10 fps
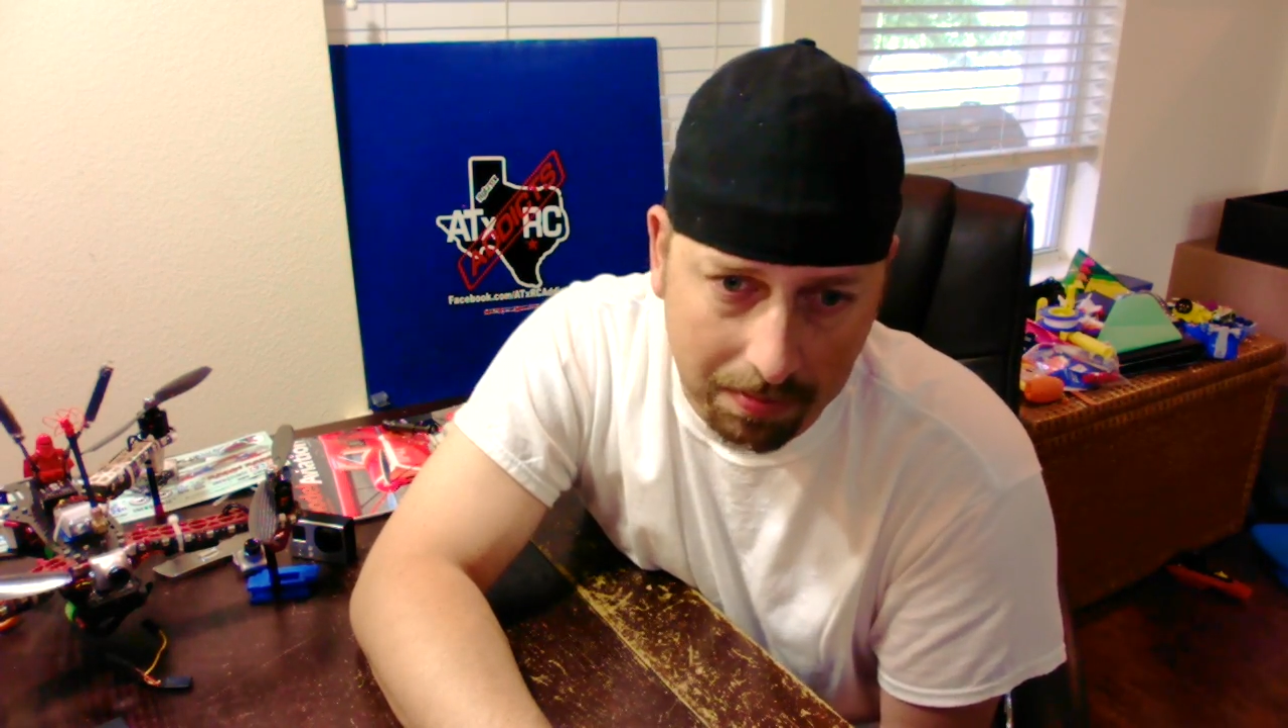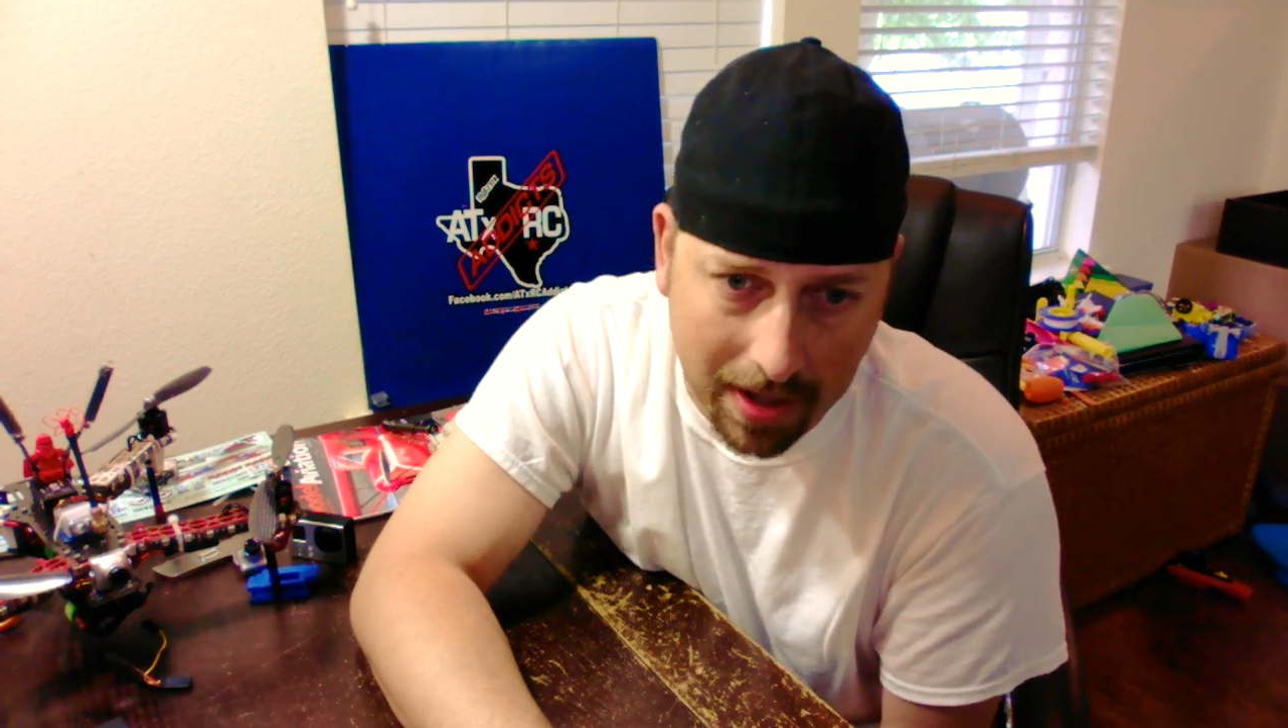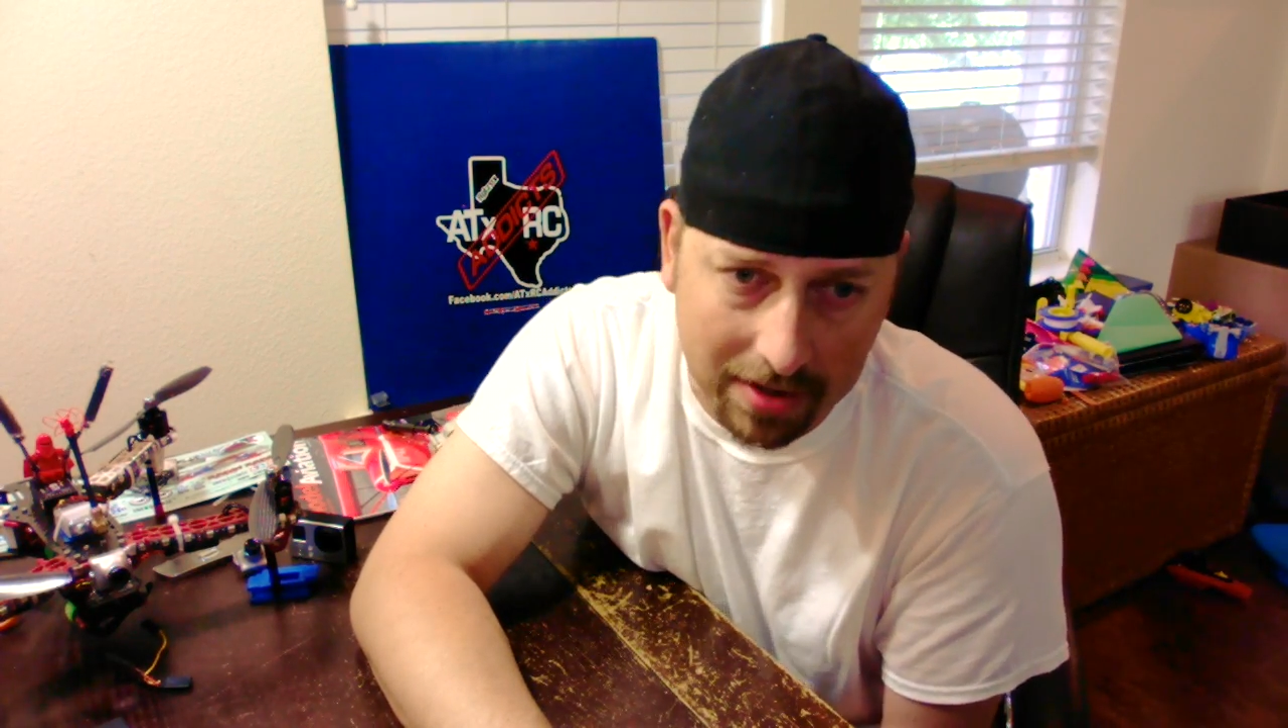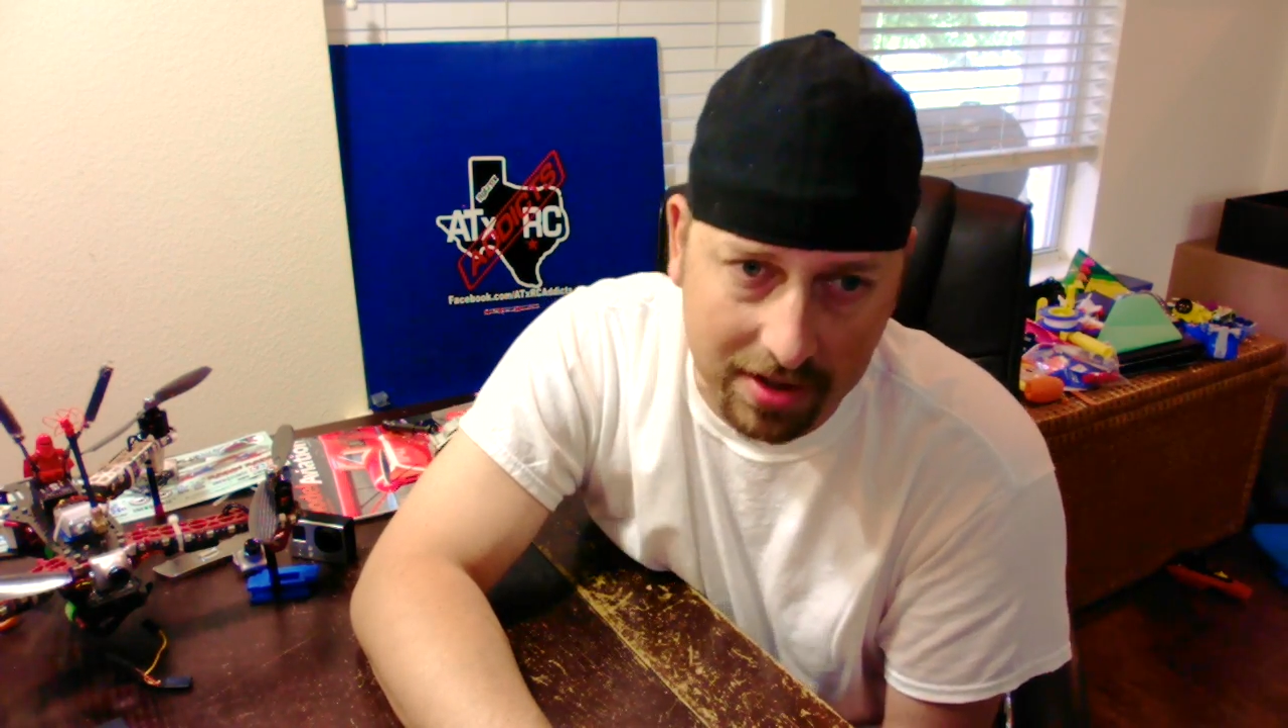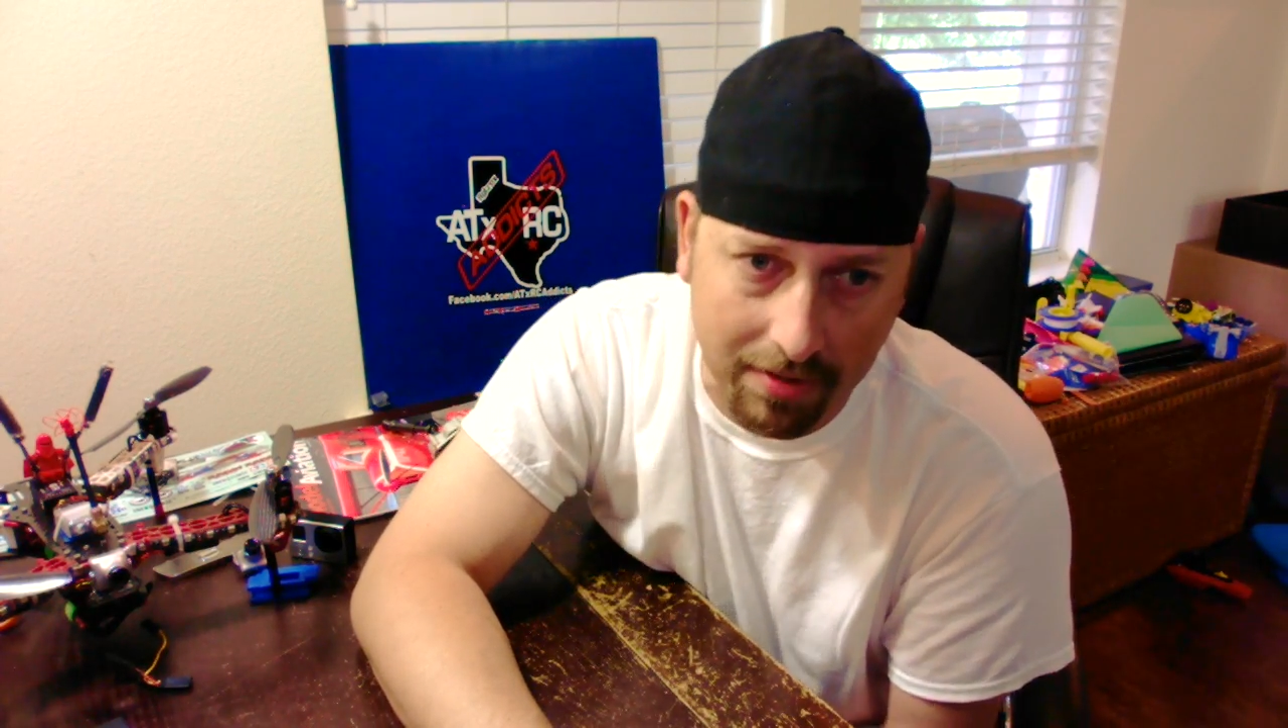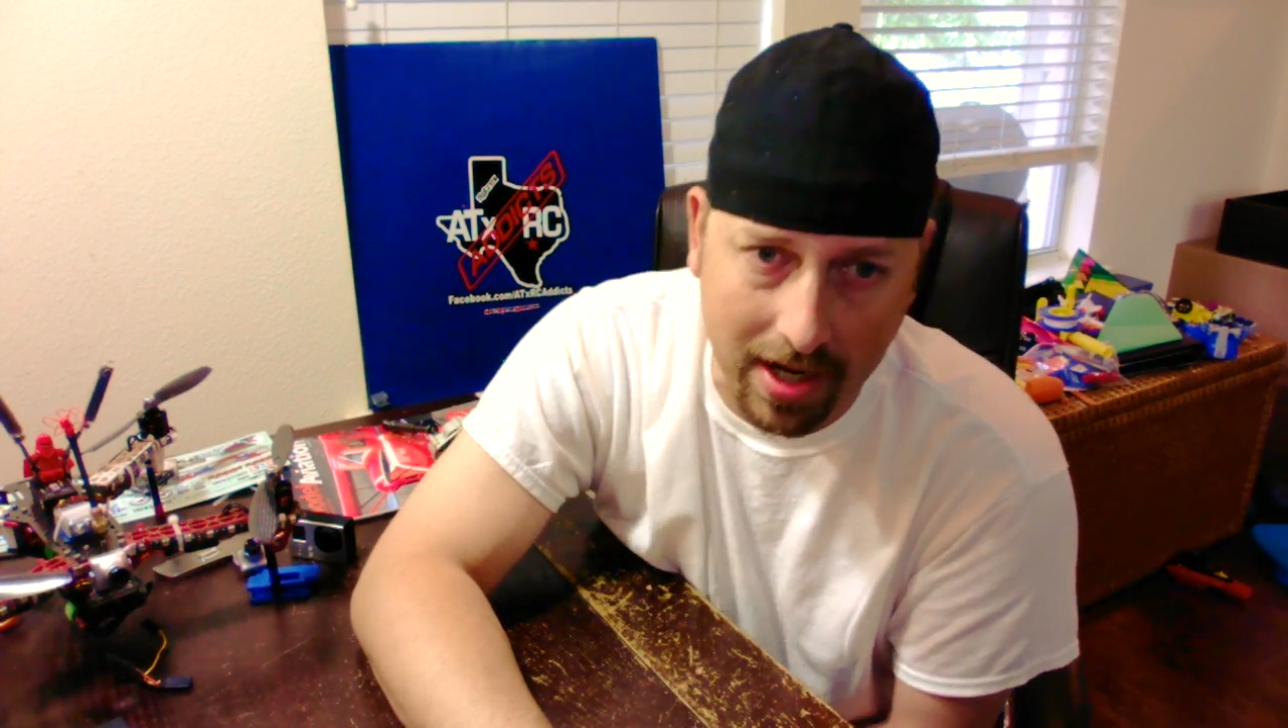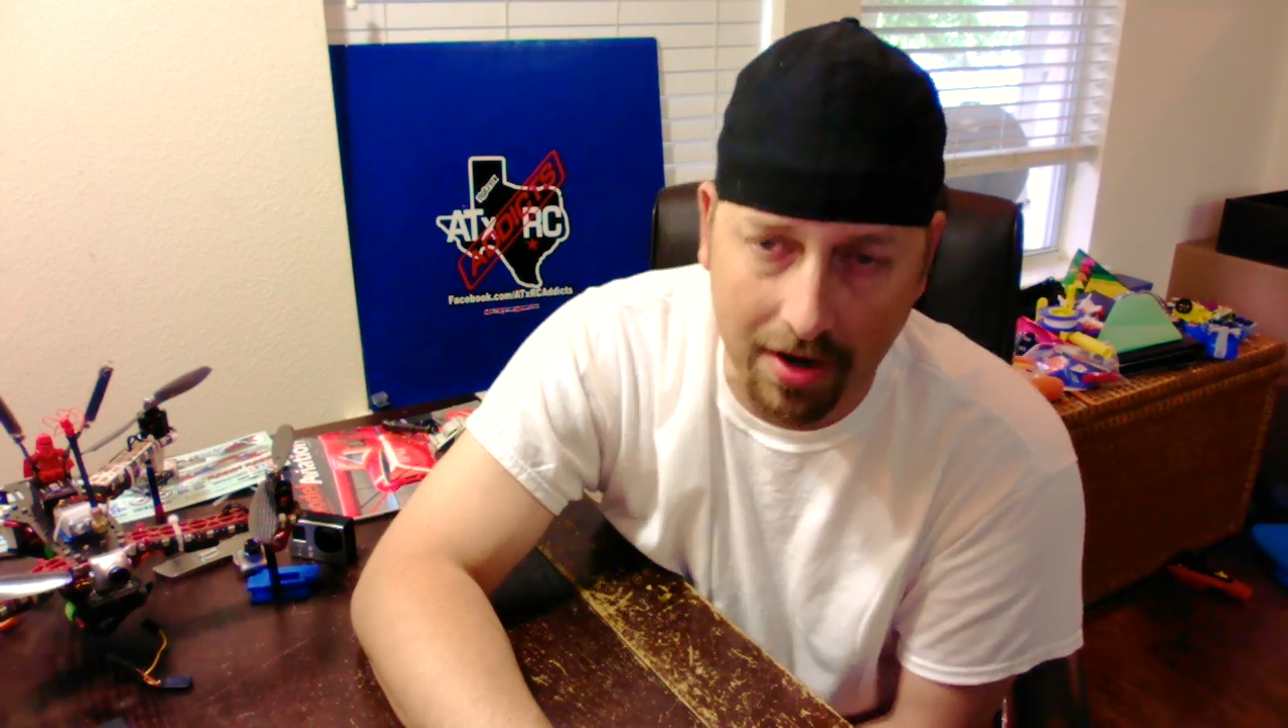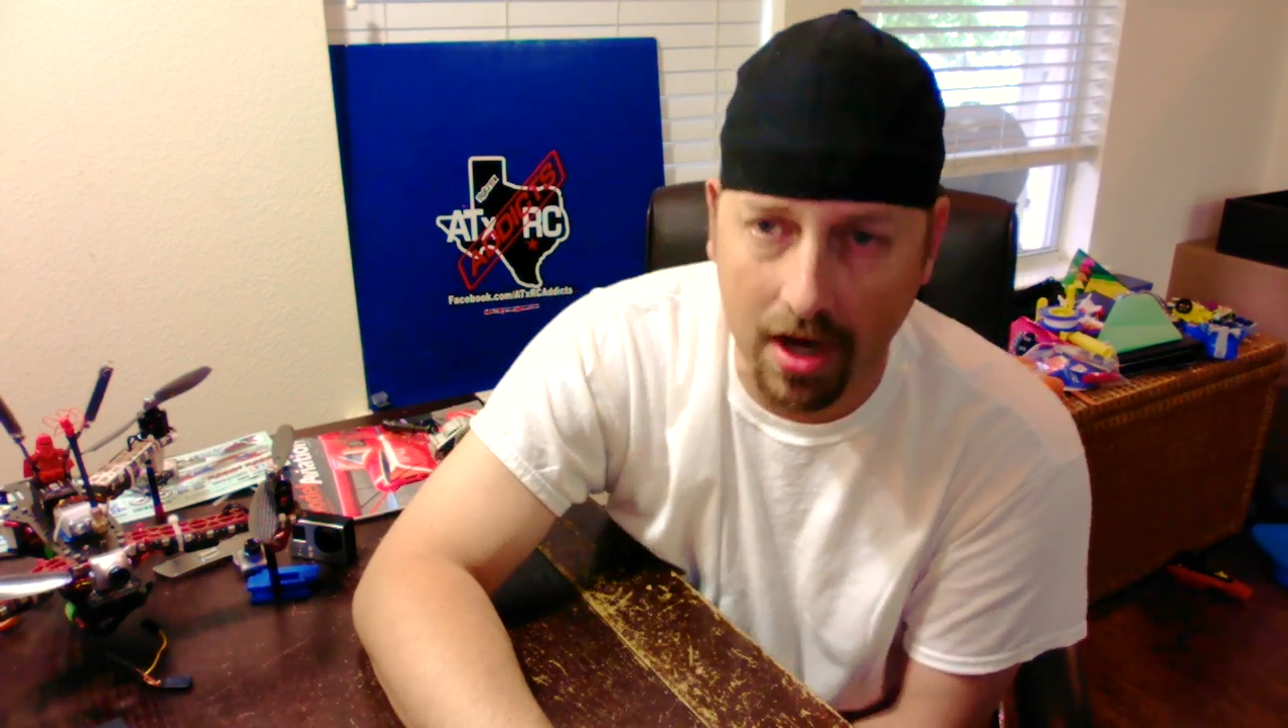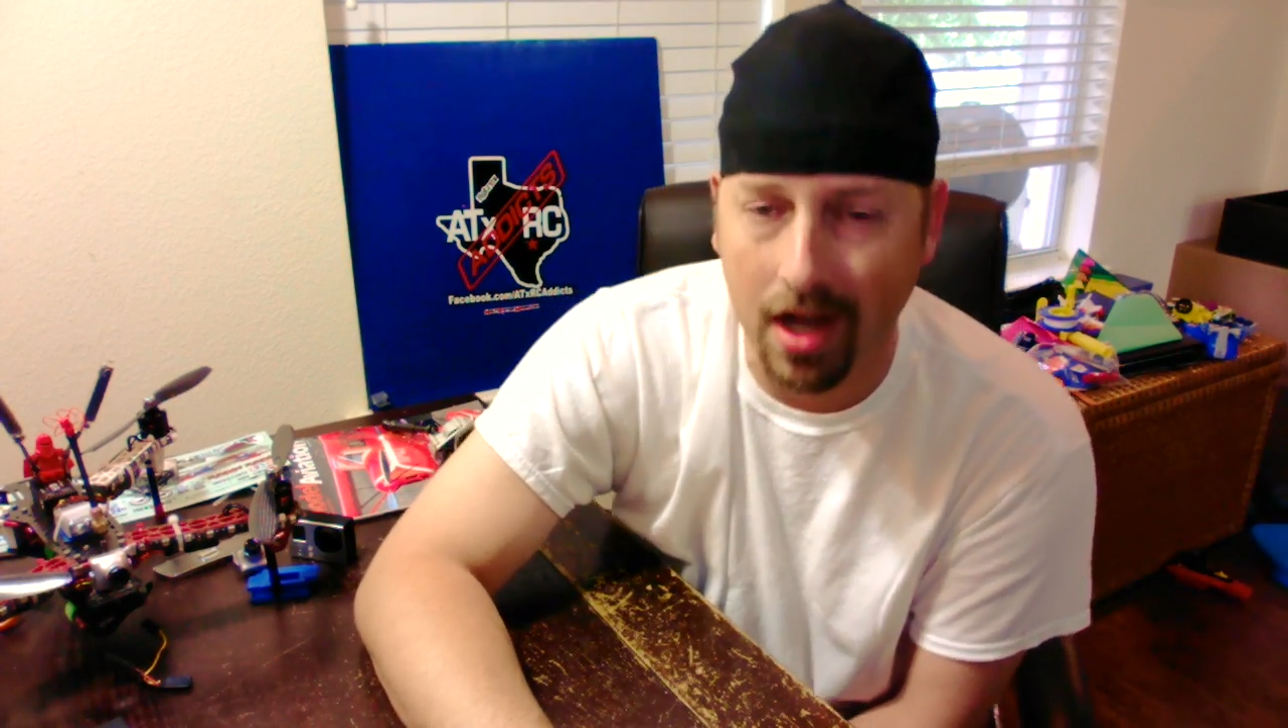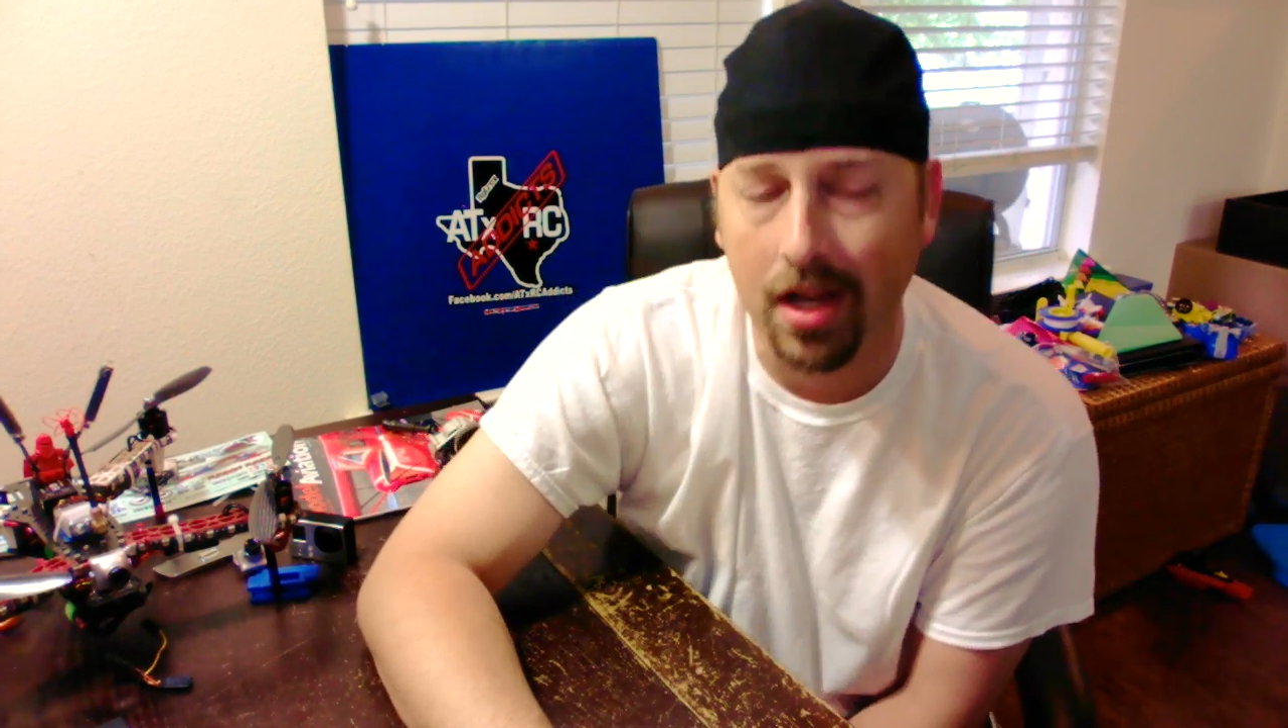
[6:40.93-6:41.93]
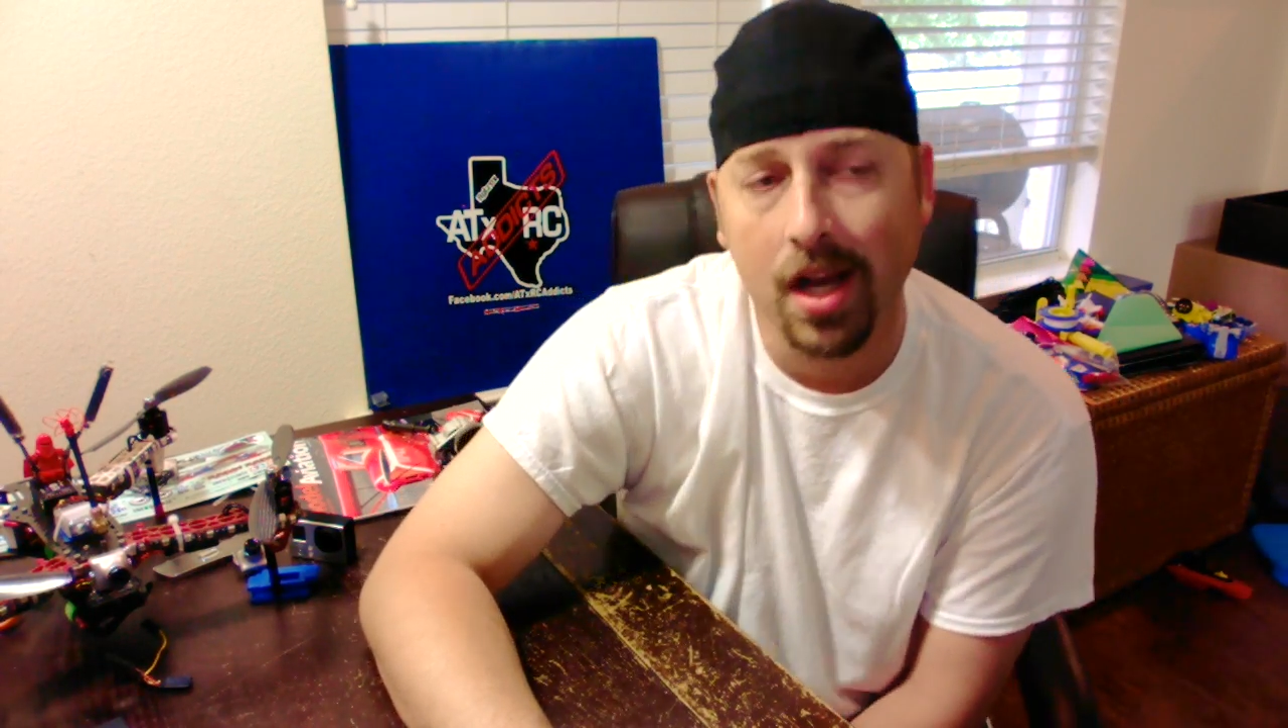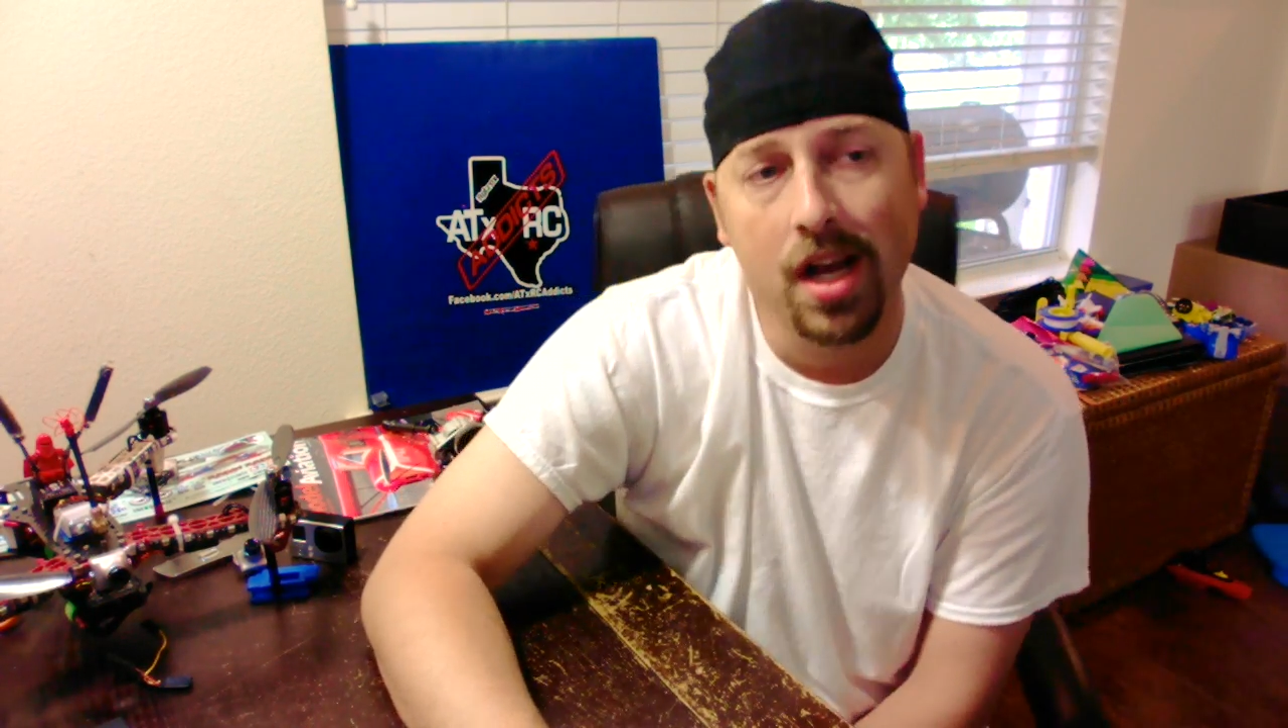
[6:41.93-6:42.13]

bouncing around on.